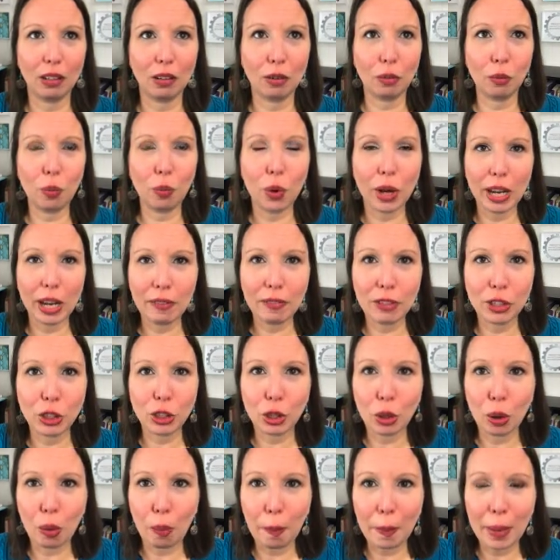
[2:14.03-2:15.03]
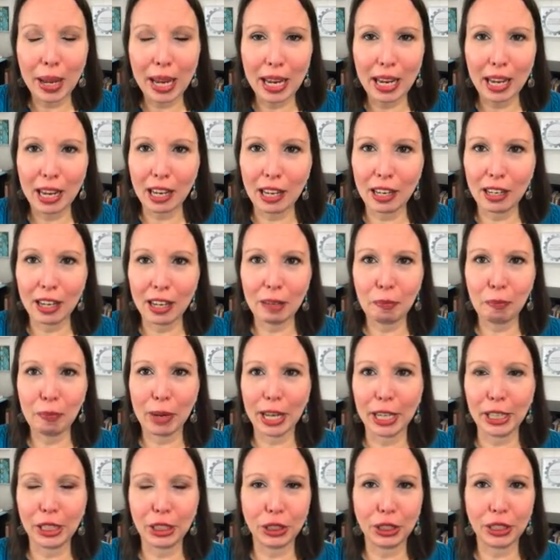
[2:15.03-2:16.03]
whatever domain
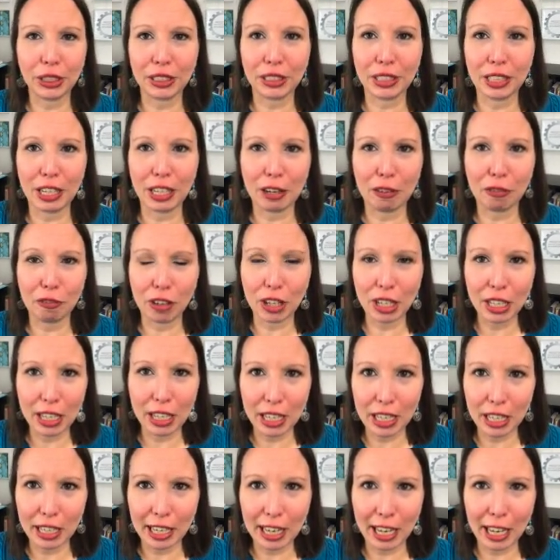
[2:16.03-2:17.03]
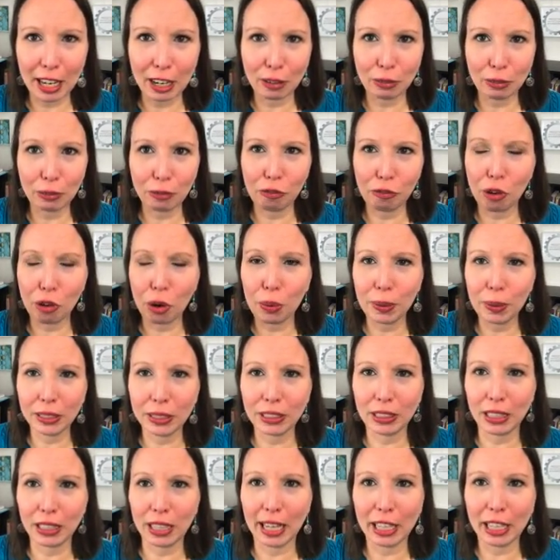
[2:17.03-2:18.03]
manages the affiliate account forward
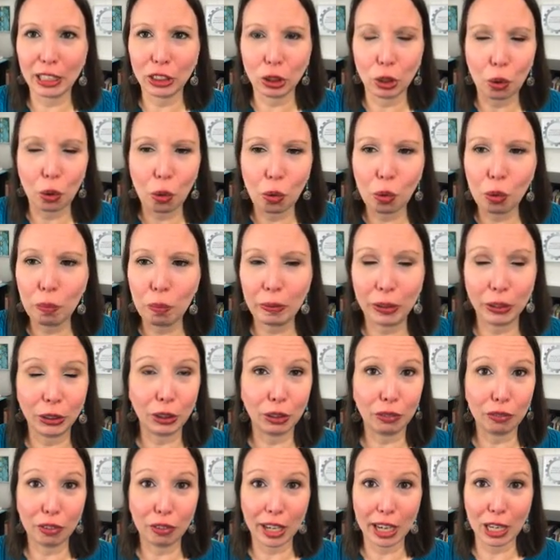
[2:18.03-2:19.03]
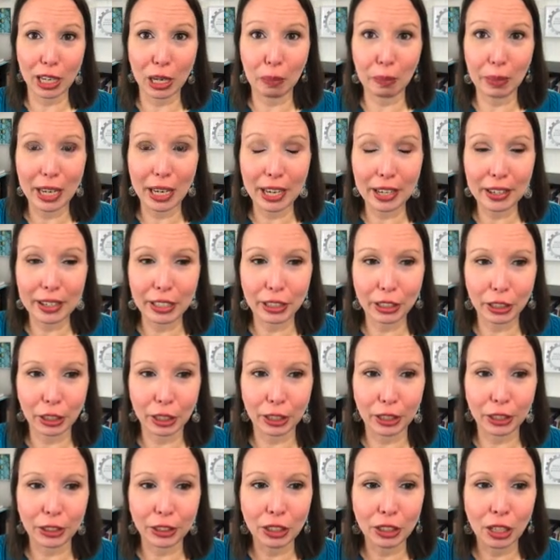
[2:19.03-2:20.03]
slash a whole bunch of random
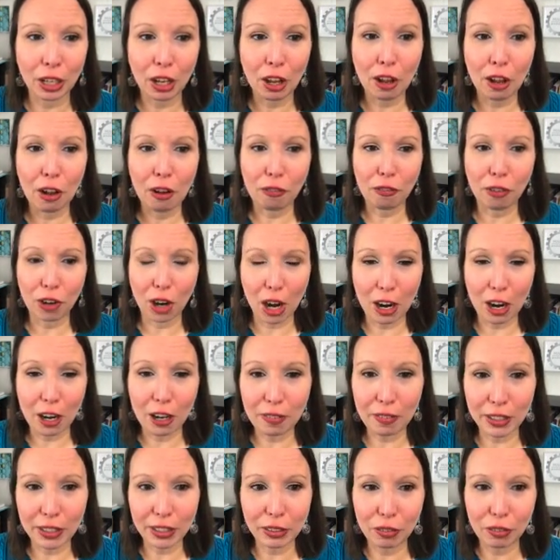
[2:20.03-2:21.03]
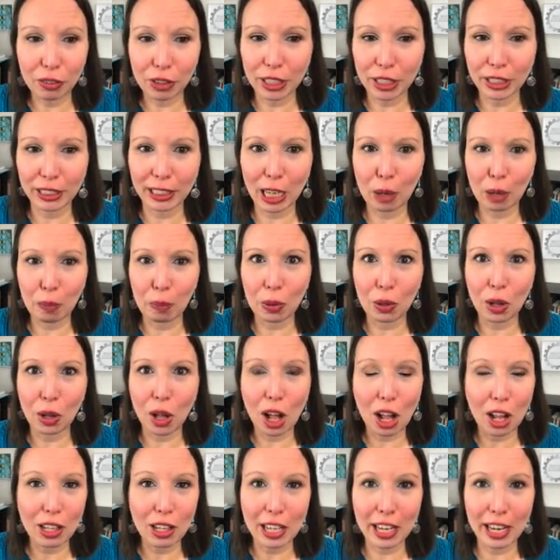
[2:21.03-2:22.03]
characters. For Harvest, for example,
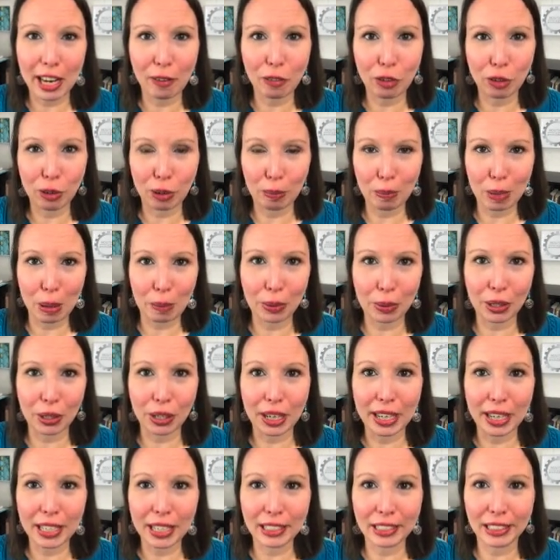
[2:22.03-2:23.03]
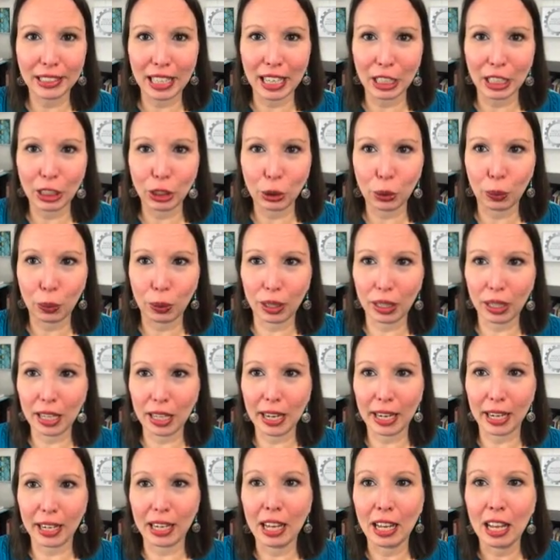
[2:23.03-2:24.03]
all I have to remember is that short
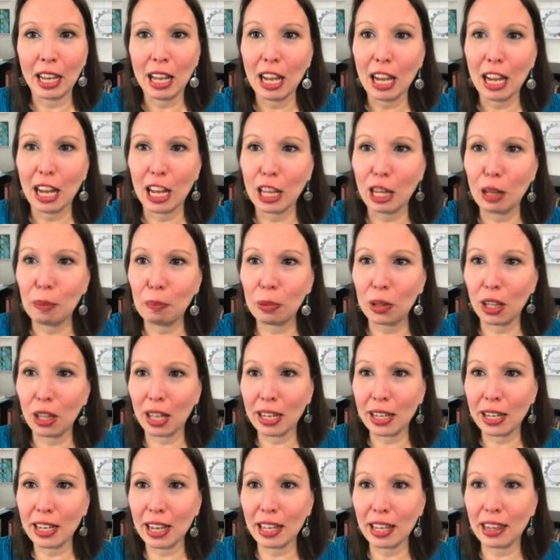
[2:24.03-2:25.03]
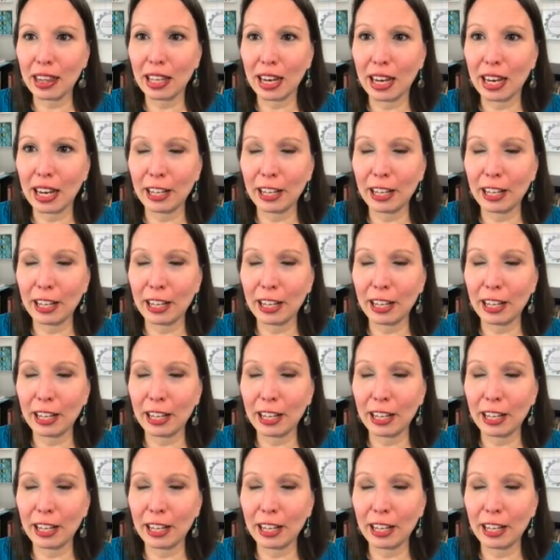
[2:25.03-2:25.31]
link. And the plugin that I